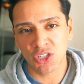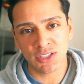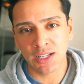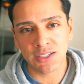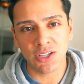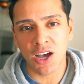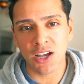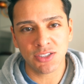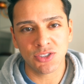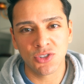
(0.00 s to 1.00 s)
just an
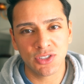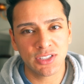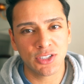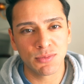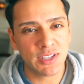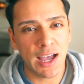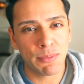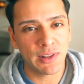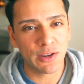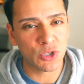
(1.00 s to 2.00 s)
exhaust, there's some
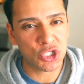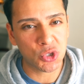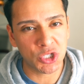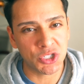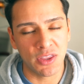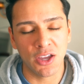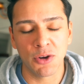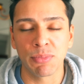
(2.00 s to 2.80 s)
type of like restriction there.